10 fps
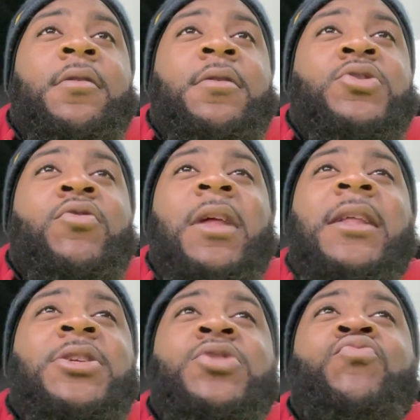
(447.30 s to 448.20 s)
So
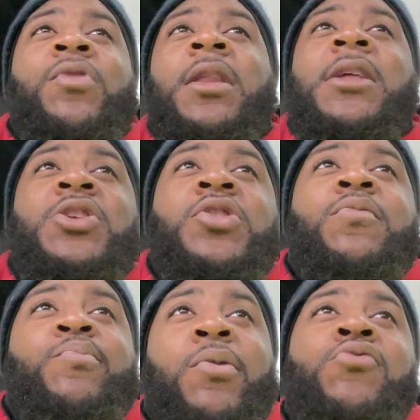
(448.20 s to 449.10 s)
that just really
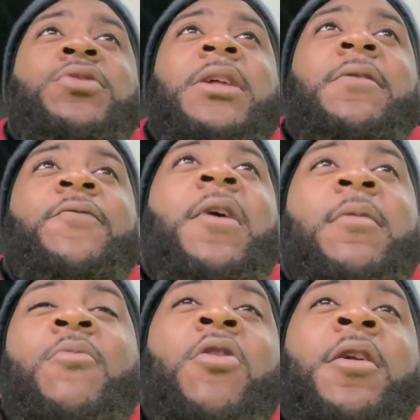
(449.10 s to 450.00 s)
just boosted Frank
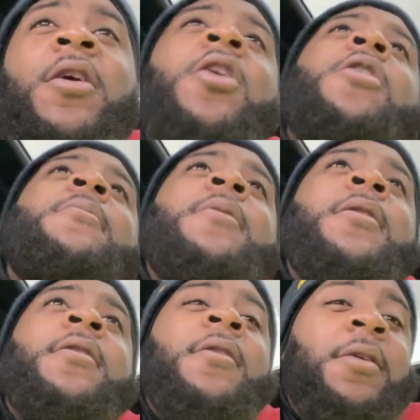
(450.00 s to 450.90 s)
Martin up.
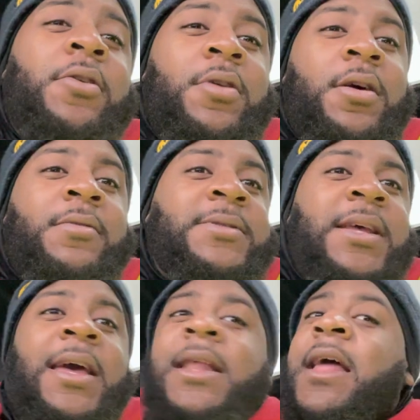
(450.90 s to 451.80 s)
You know what I'm
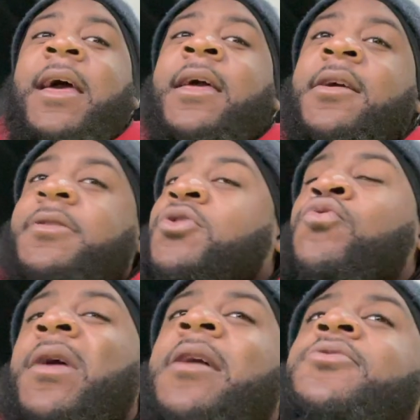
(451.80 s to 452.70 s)
saying? Like, because
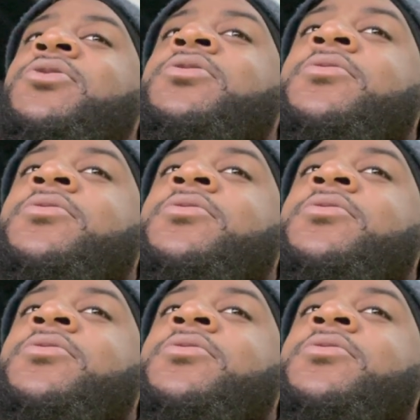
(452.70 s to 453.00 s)
who else?